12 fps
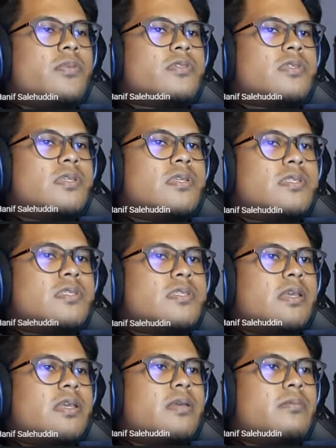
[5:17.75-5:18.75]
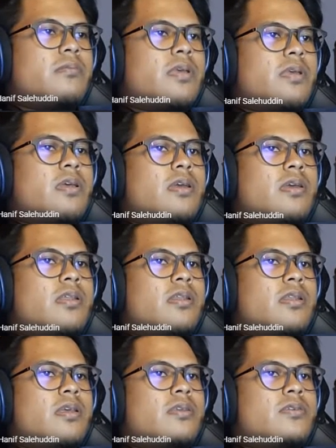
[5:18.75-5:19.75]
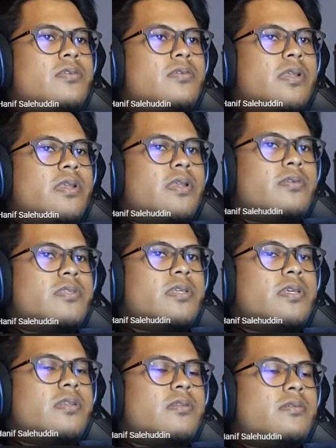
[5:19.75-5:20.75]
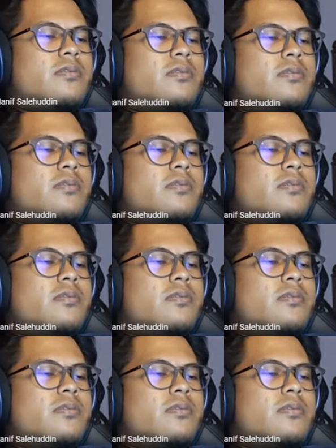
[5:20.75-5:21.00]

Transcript: box inside the game. They should reduce it.